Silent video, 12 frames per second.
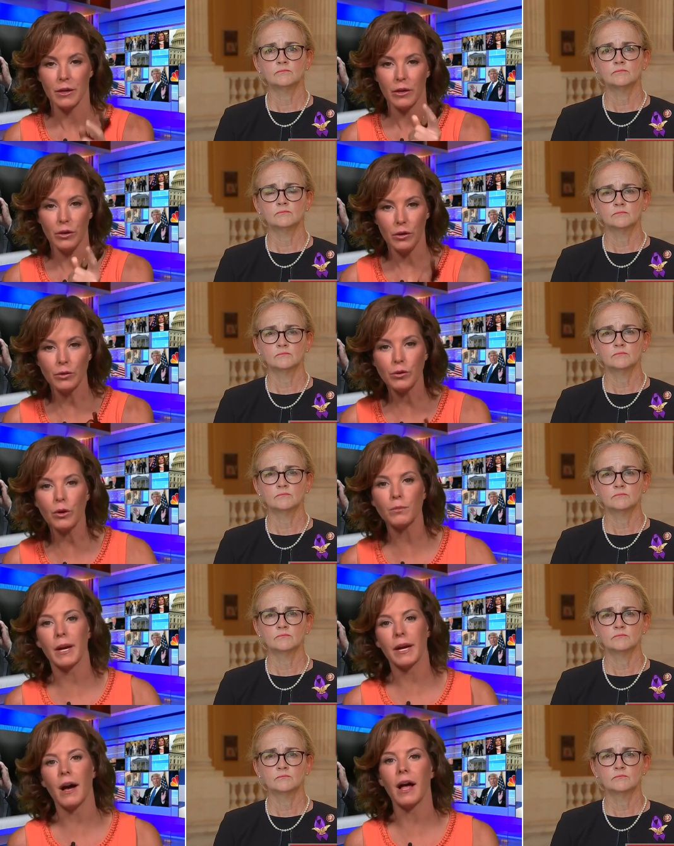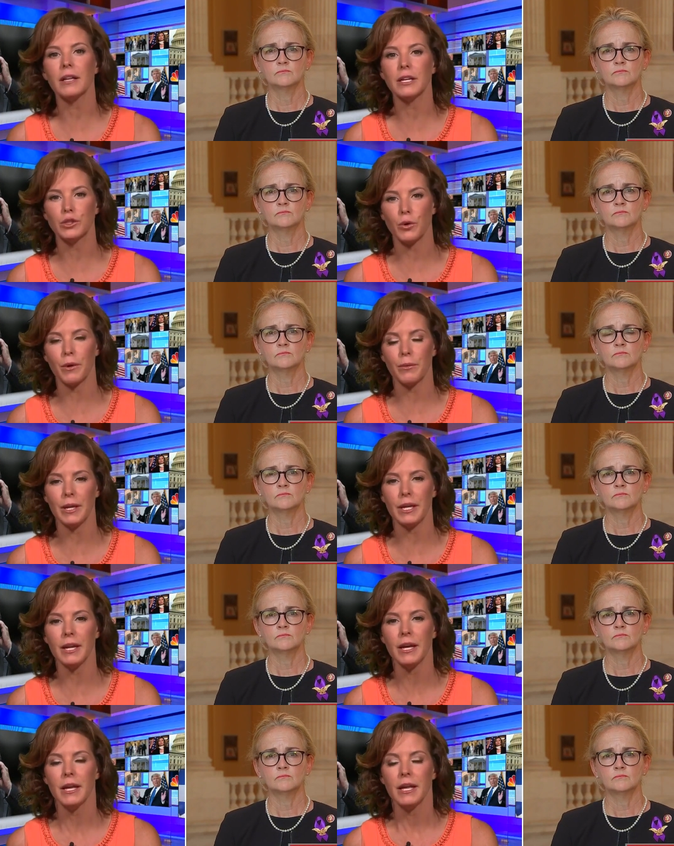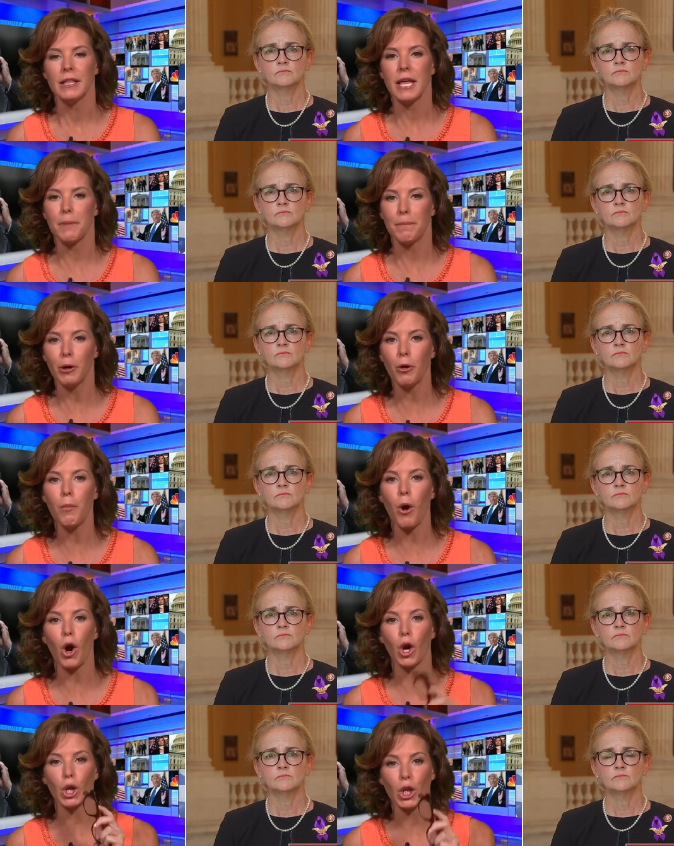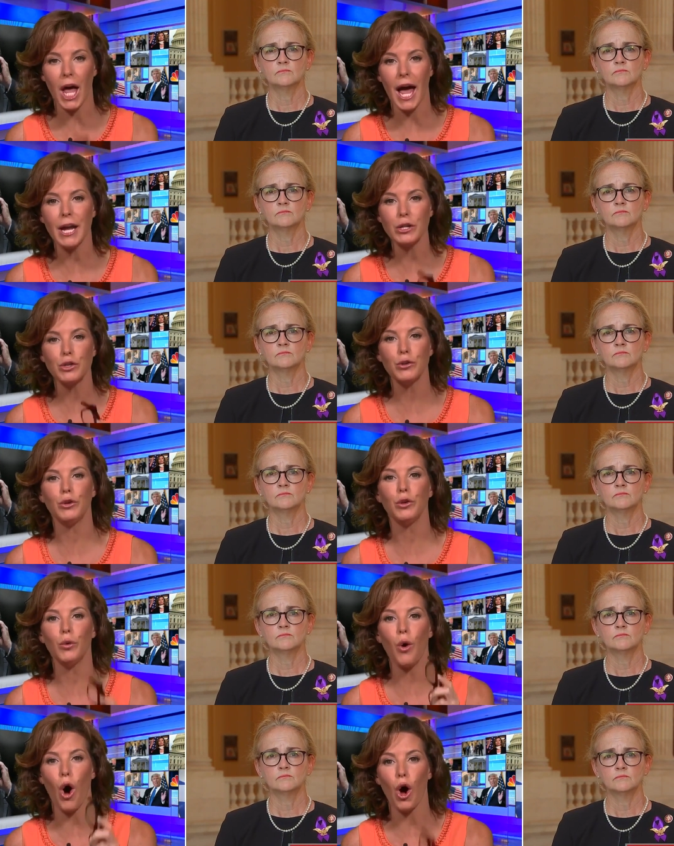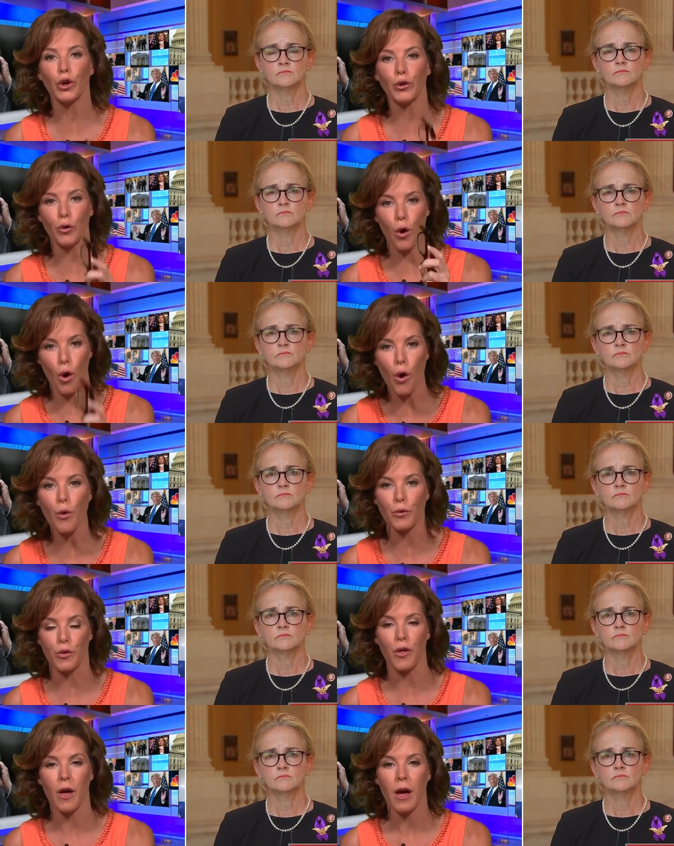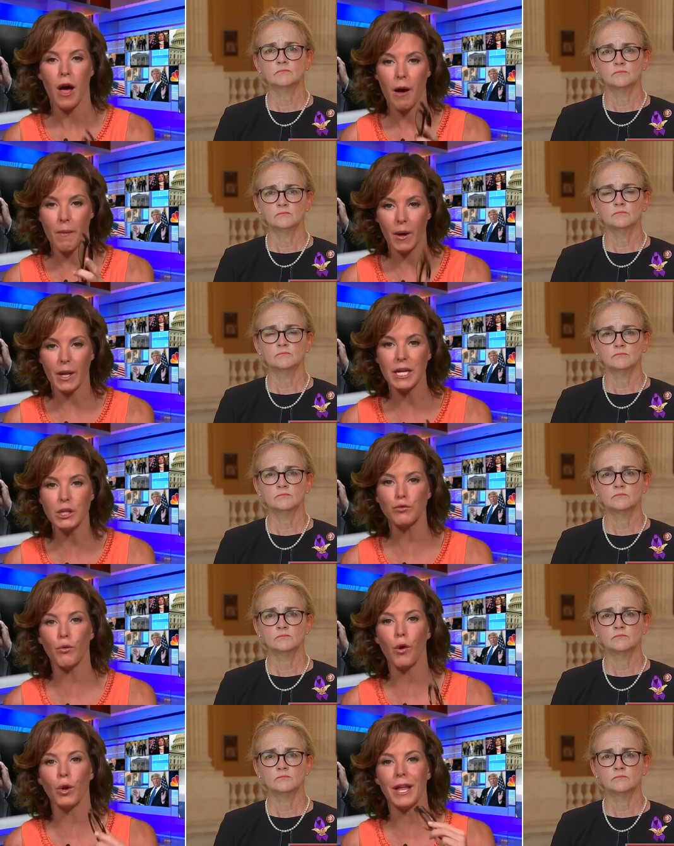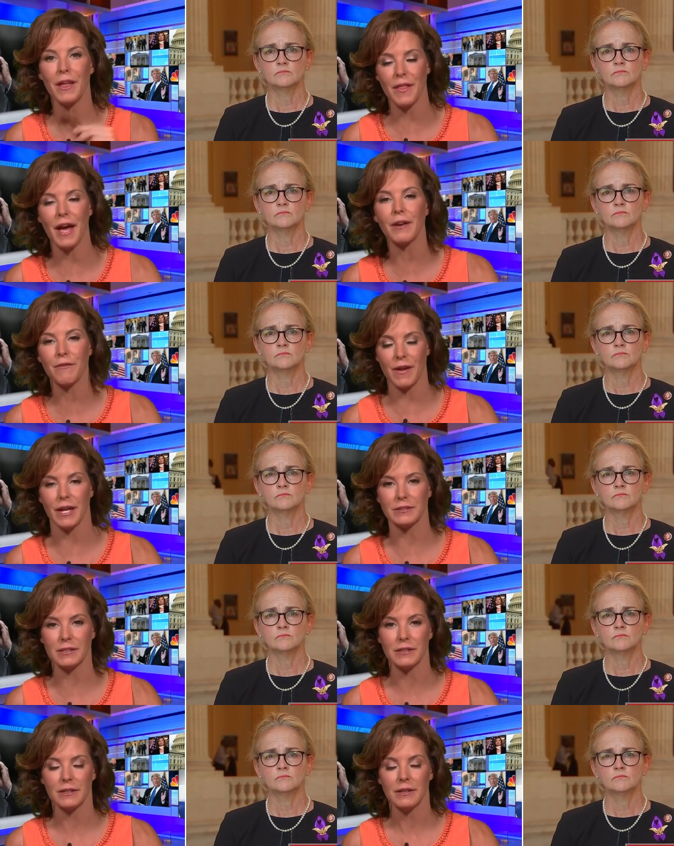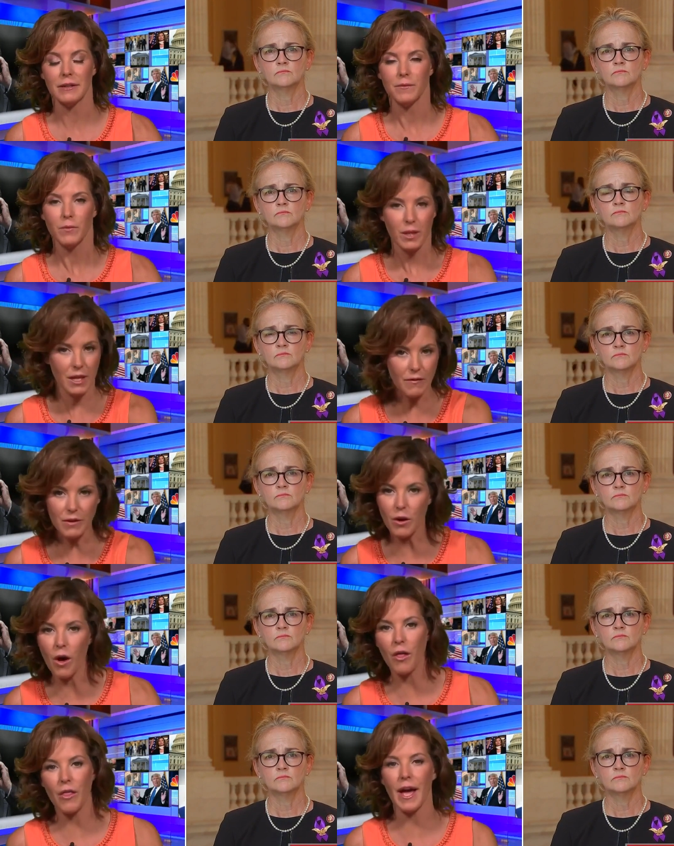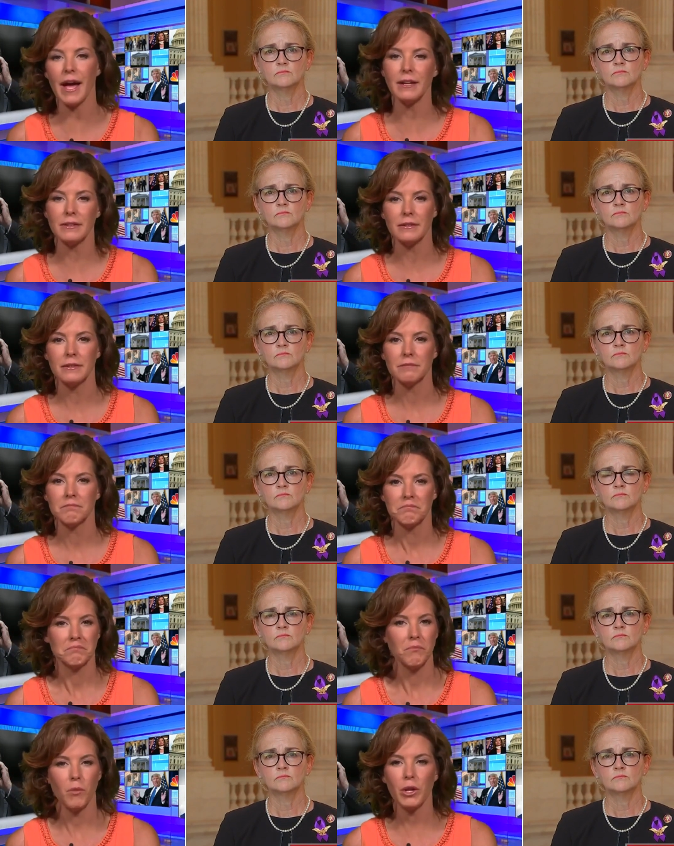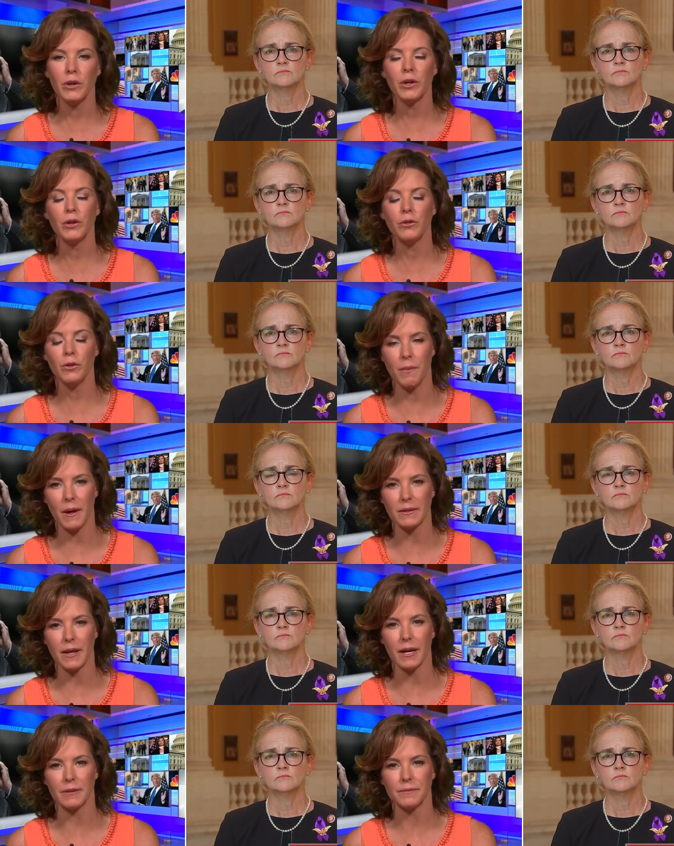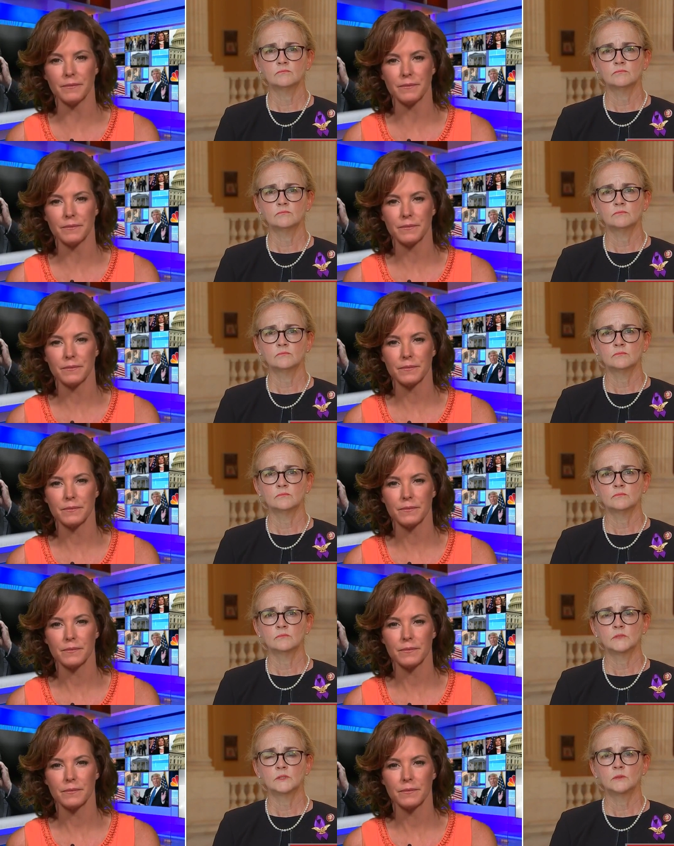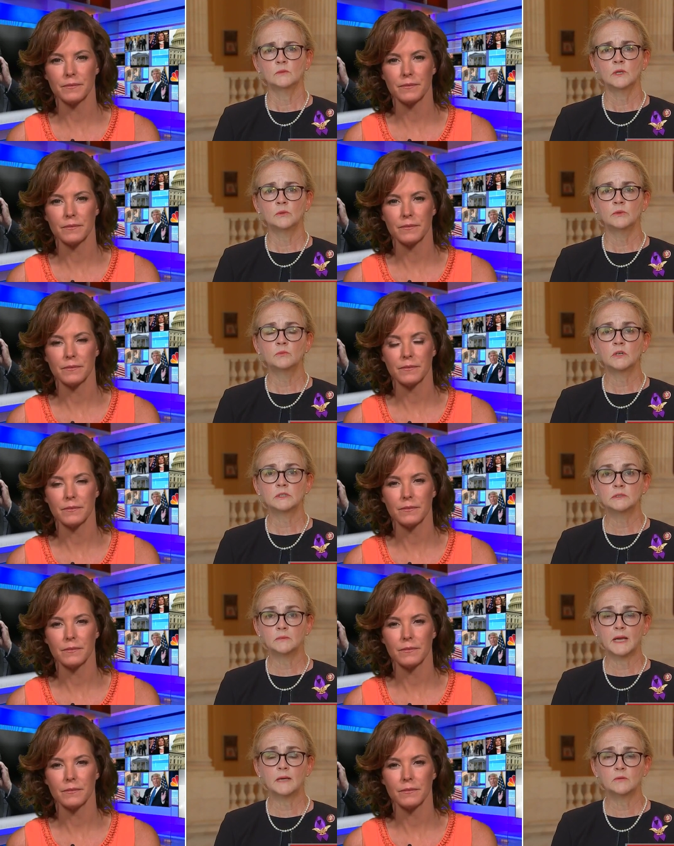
Speaker 1: You told my colleague Joy Reid that Bill Barr lied to you under oath about his role in that event. Given all that, what are you going to do about that?
Speaker 2: Well, we walked him, I